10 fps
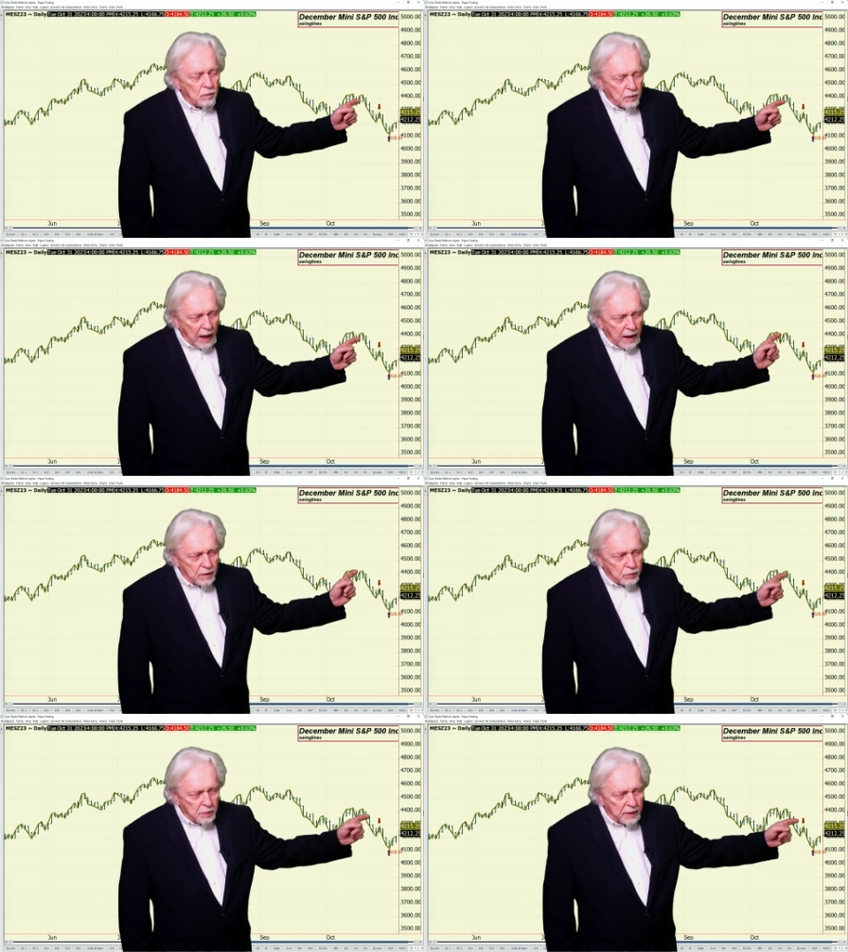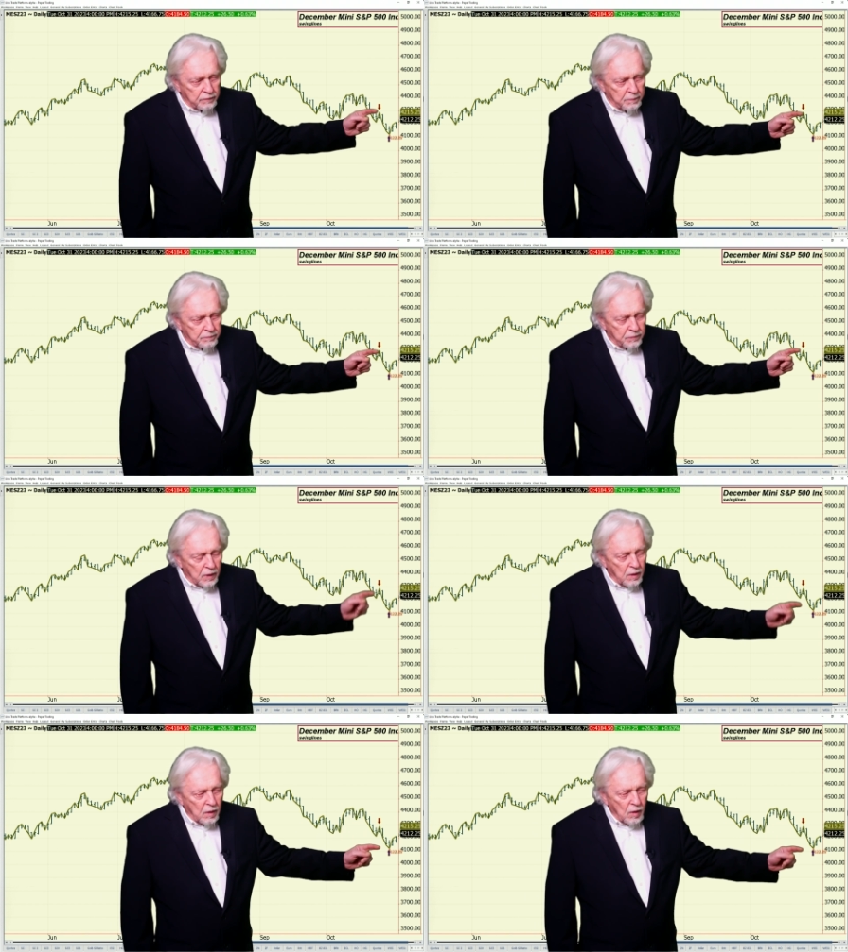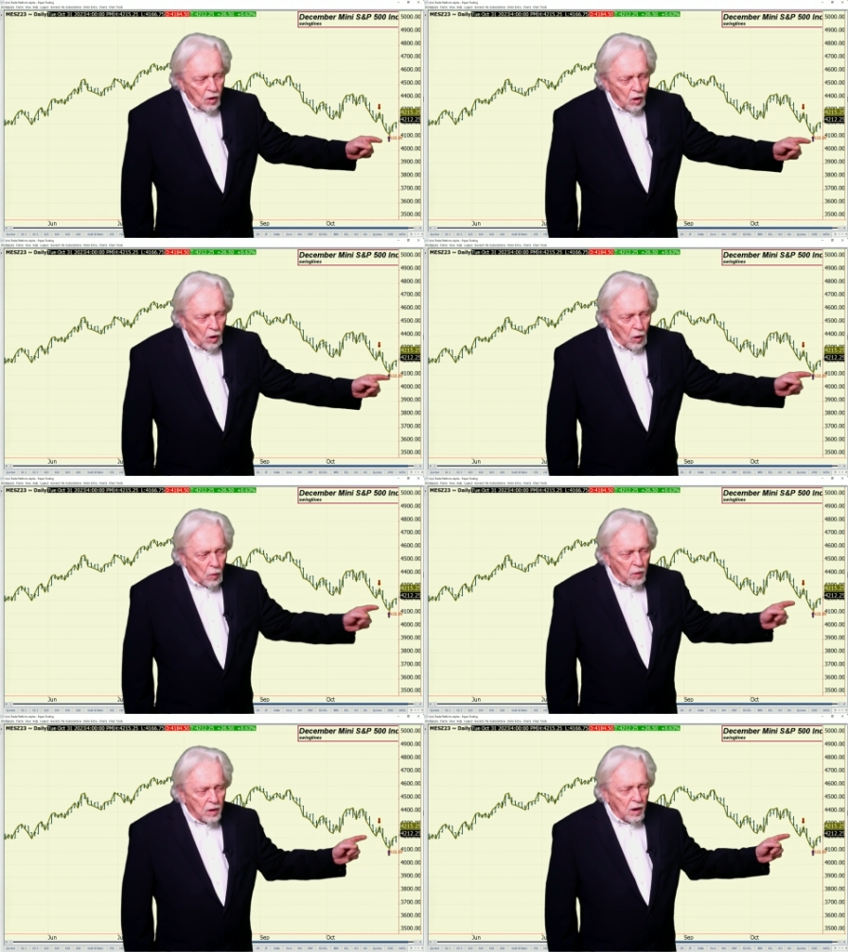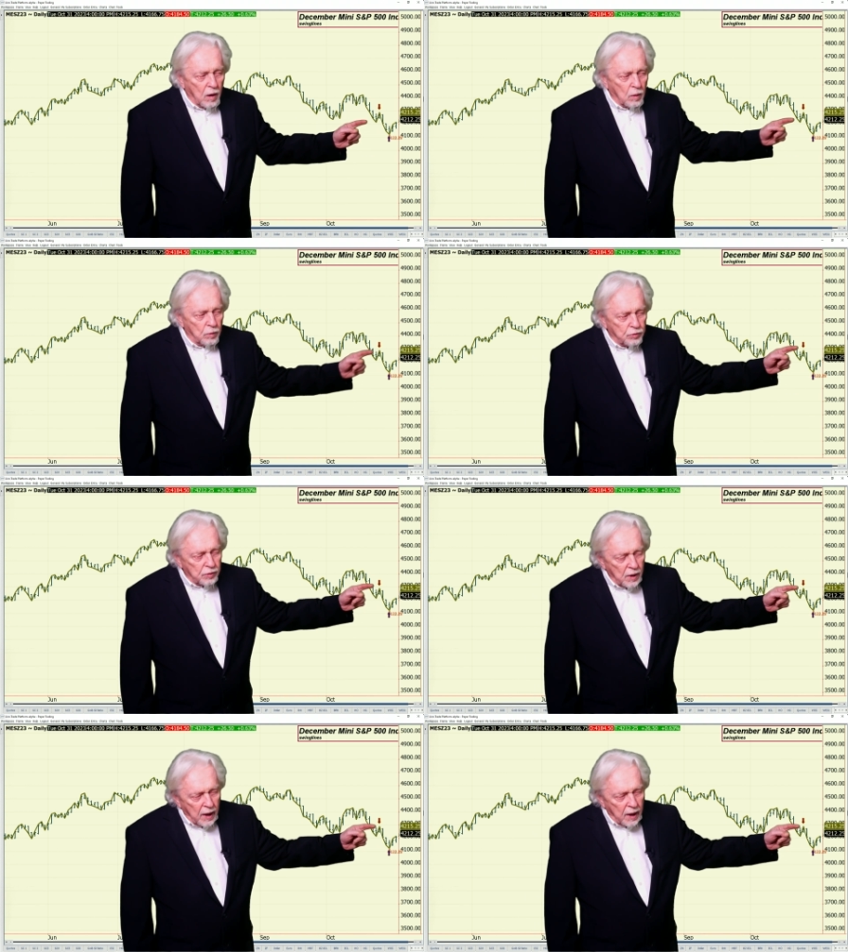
got it, three of them, lower lows.